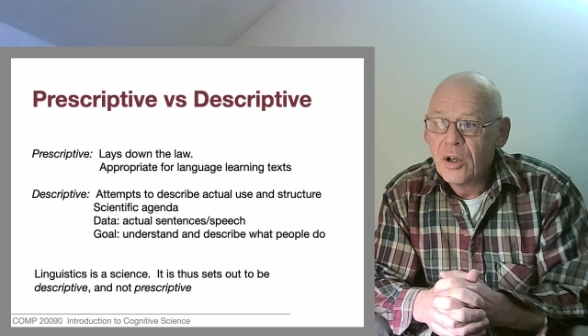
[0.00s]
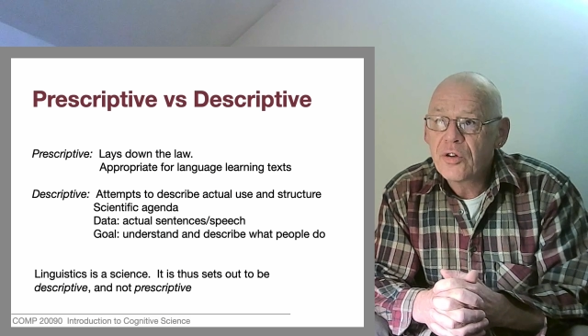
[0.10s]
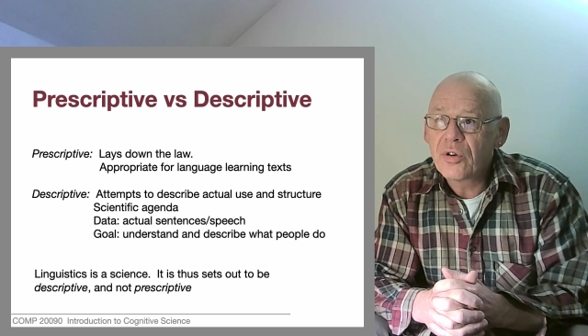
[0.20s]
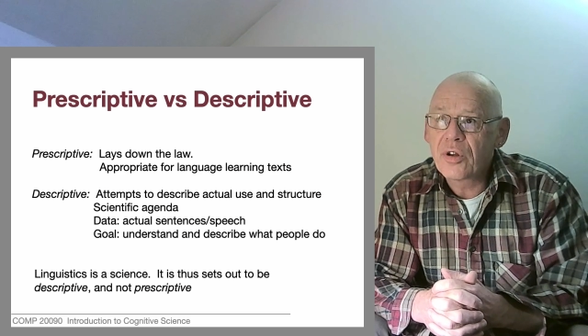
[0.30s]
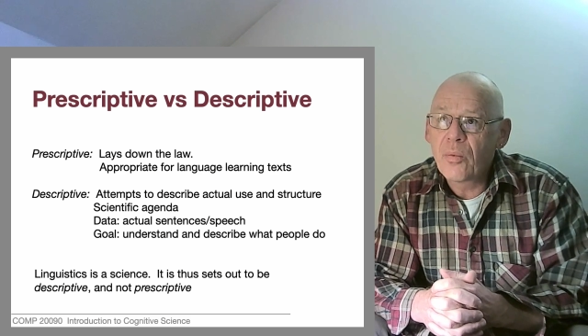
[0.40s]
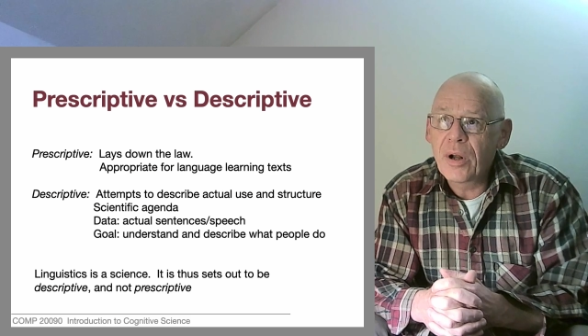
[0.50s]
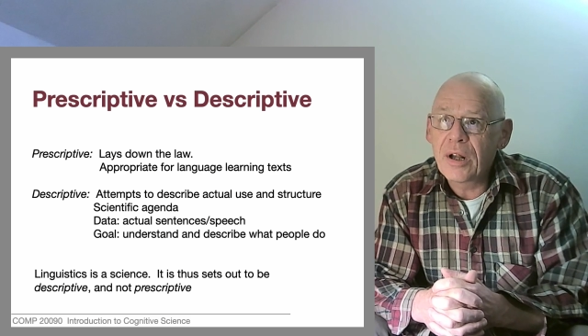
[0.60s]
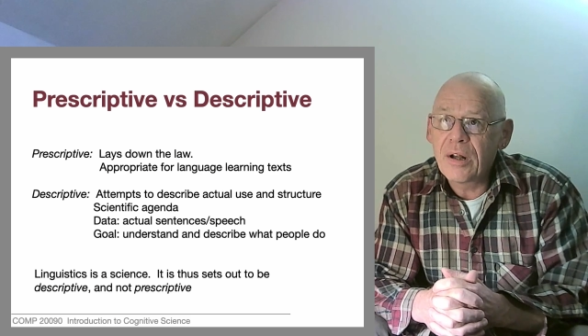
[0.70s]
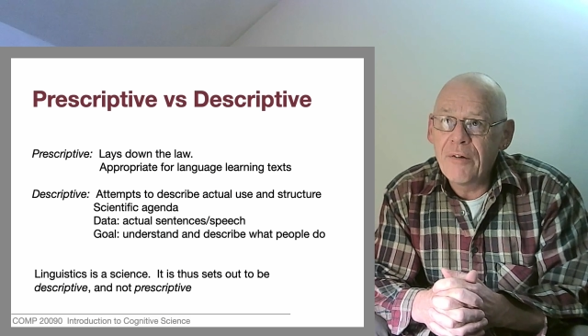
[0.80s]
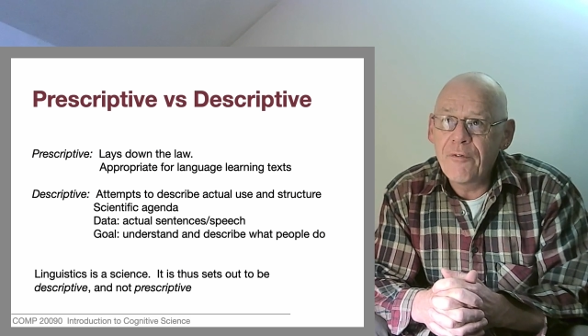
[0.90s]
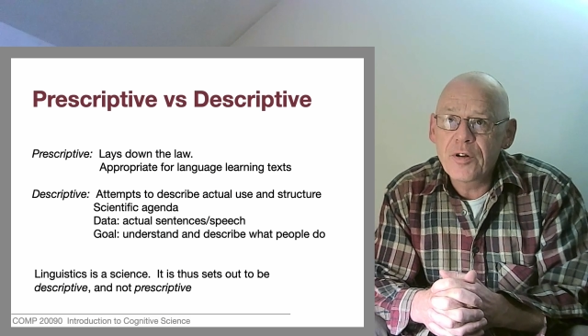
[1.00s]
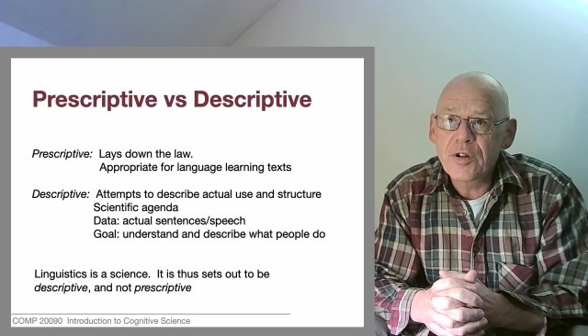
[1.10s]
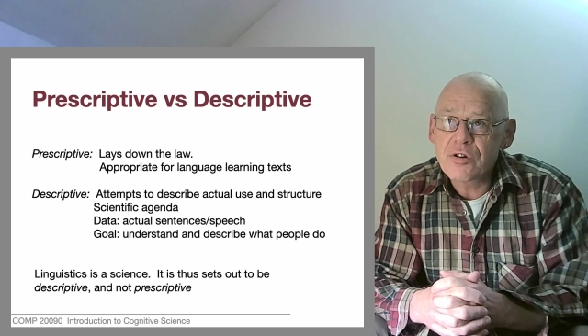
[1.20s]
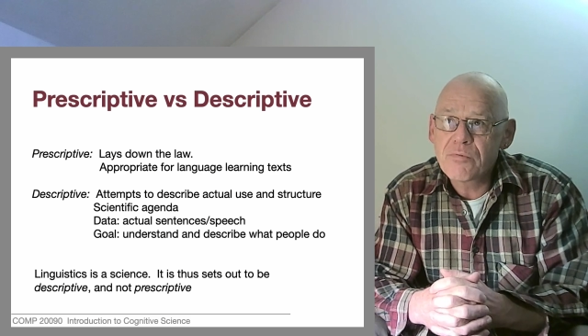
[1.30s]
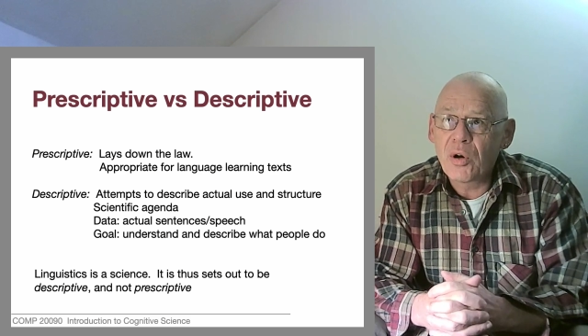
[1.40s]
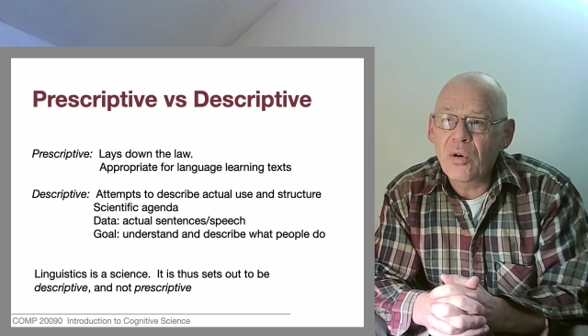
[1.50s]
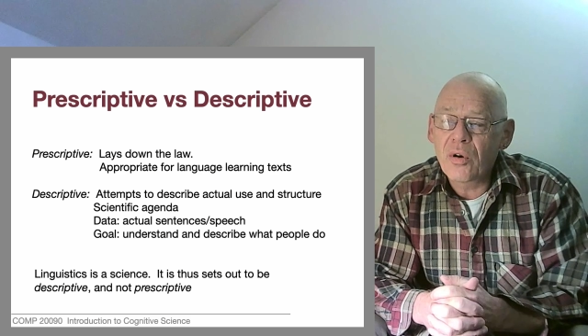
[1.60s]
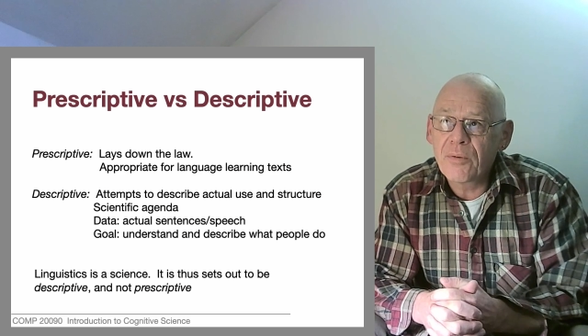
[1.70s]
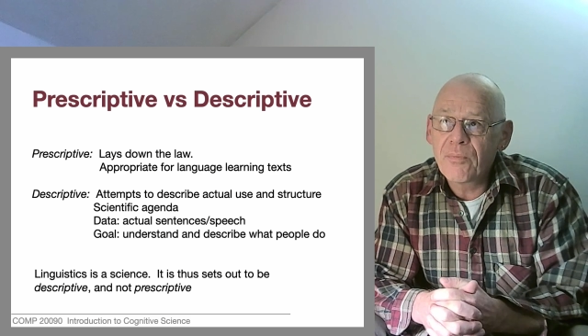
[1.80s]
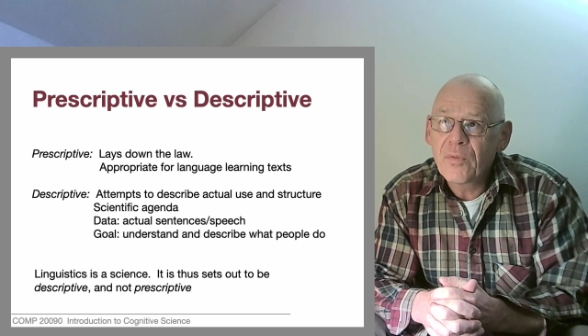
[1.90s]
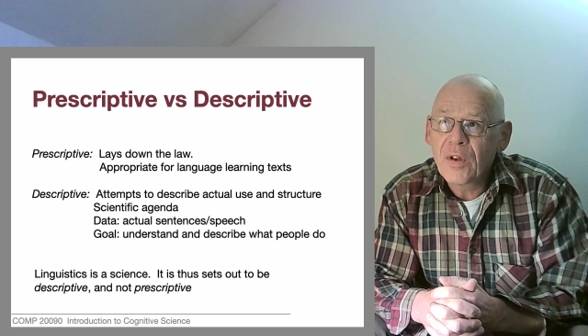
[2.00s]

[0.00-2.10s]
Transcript: So that when an infant is born,